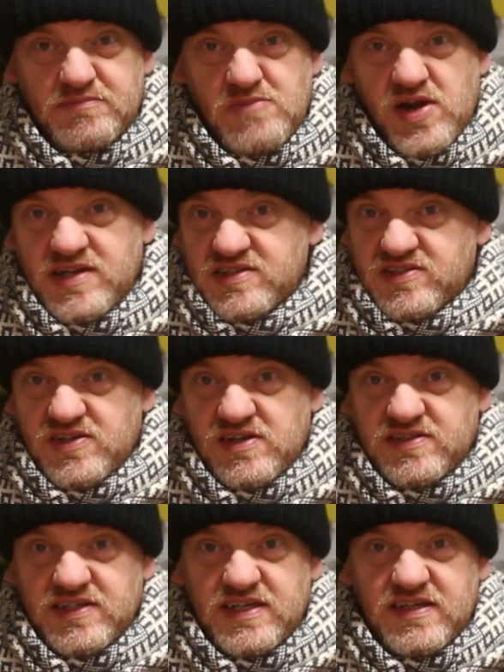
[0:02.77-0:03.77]
minus
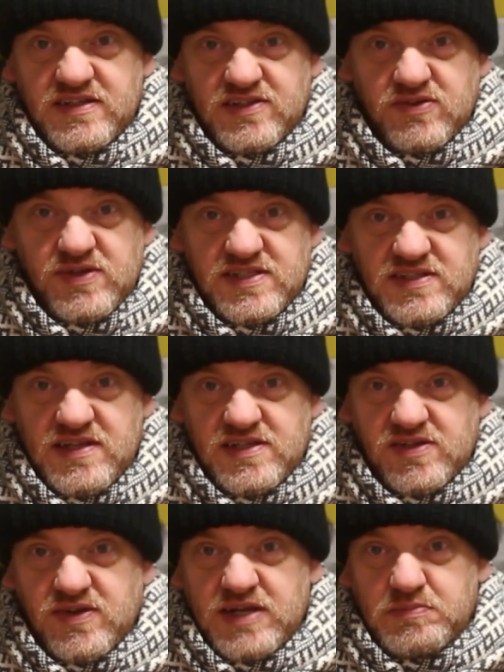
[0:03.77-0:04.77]
30 degrees
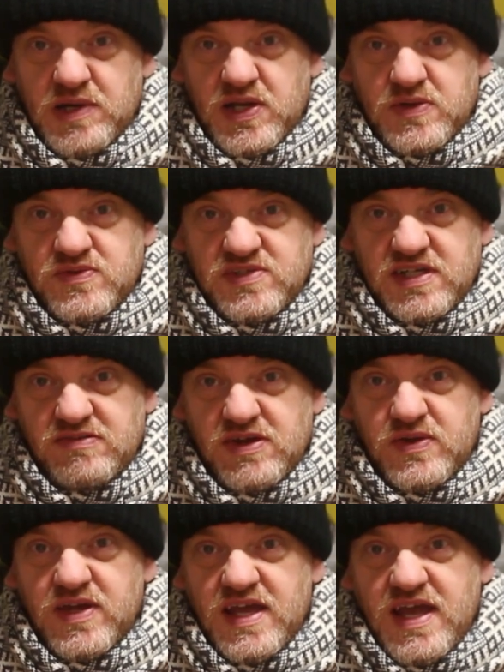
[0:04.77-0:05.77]
centigrade below
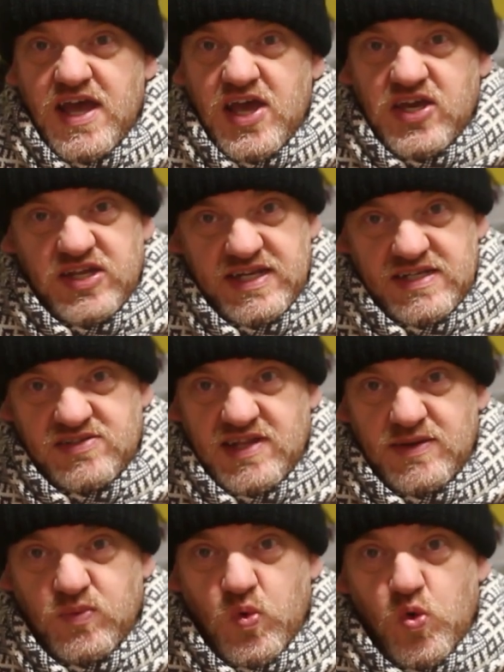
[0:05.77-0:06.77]
zero, you need to
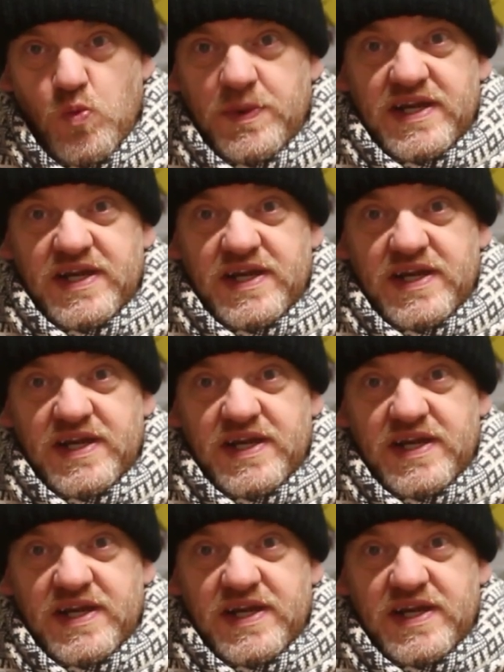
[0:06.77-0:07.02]
stay warm.